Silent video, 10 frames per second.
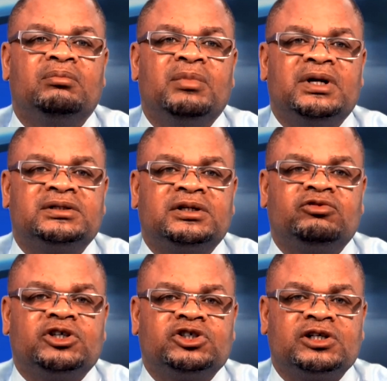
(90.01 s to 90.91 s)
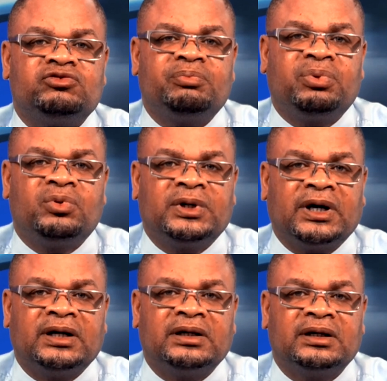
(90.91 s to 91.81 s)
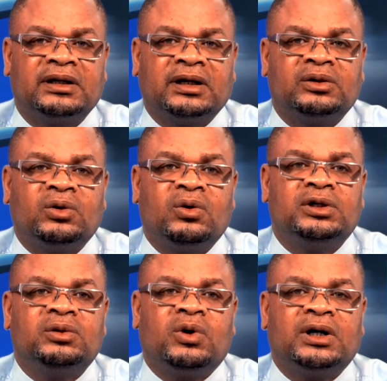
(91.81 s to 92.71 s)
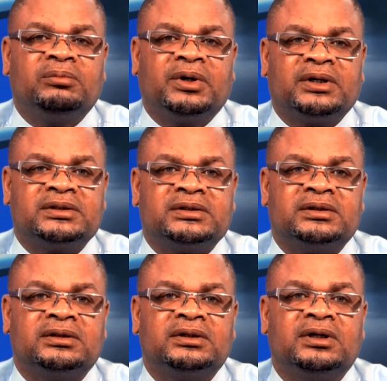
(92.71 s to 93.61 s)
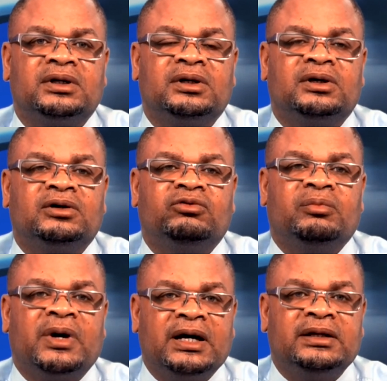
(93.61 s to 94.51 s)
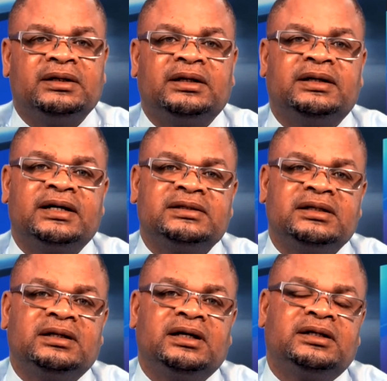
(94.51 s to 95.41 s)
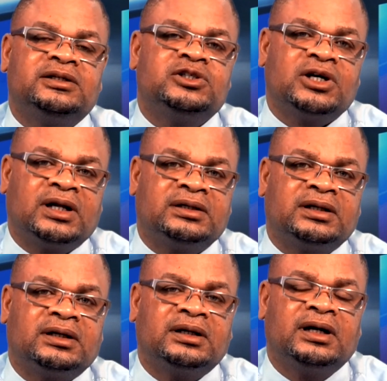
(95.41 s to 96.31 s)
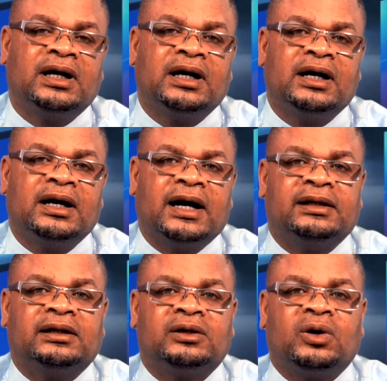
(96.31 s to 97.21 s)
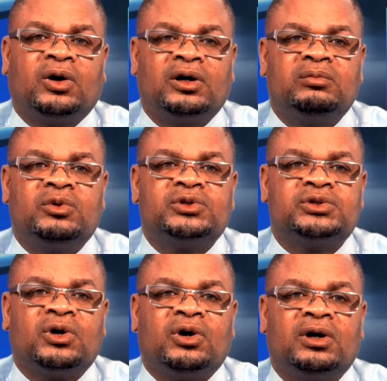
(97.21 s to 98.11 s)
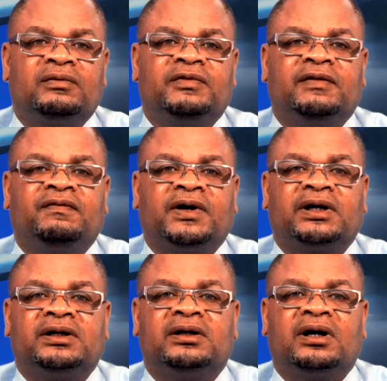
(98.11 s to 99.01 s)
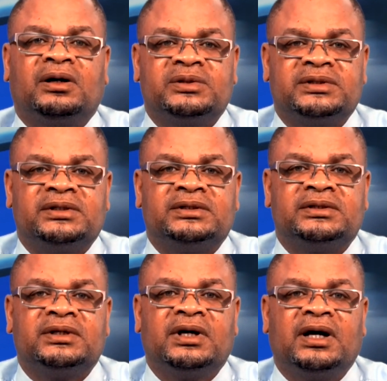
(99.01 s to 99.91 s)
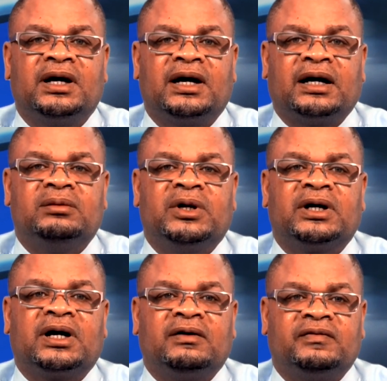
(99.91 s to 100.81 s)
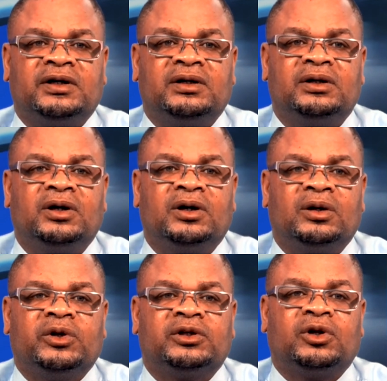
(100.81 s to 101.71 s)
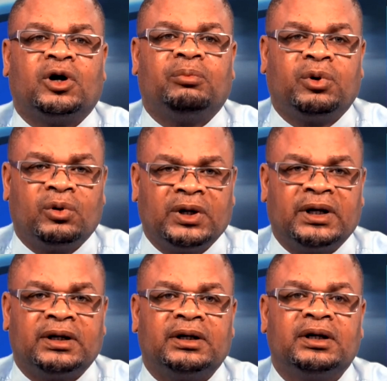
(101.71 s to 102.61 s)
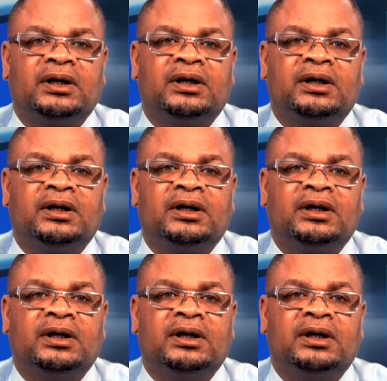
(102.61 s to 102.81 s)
Minister Richards reported that only one person remained in a designated shelter and that almost all of the affected houses had been covered with tarpaulin